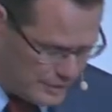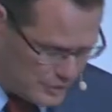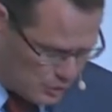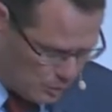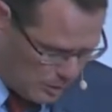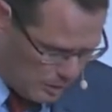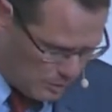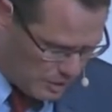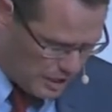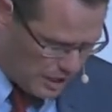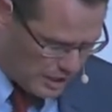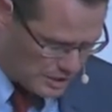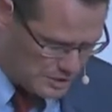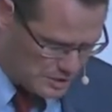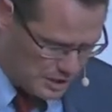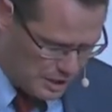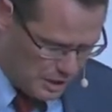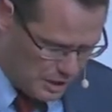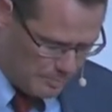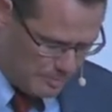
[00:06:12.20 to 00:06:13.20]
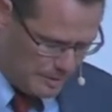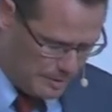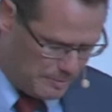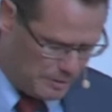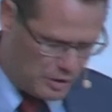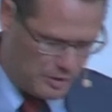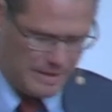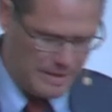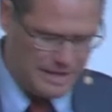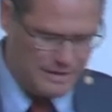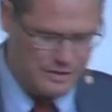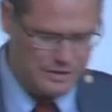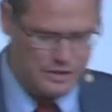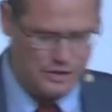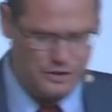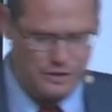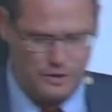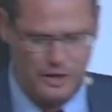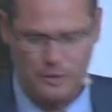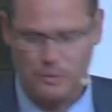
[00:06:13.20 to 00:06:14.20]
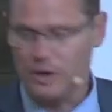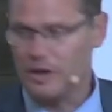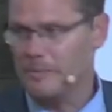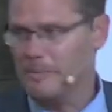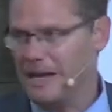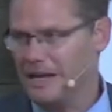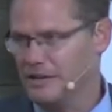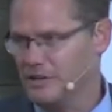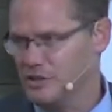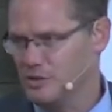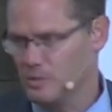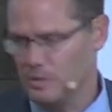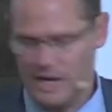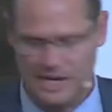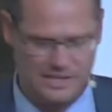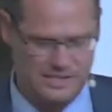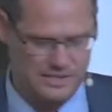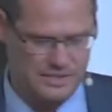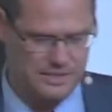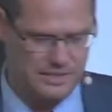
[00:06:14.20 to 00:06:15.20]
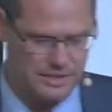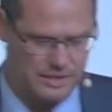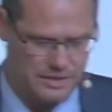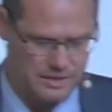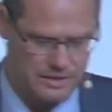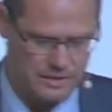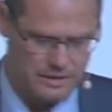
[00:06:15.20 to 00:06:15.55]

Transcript: And so, what were God's people commanded to do? They were commanded to rest.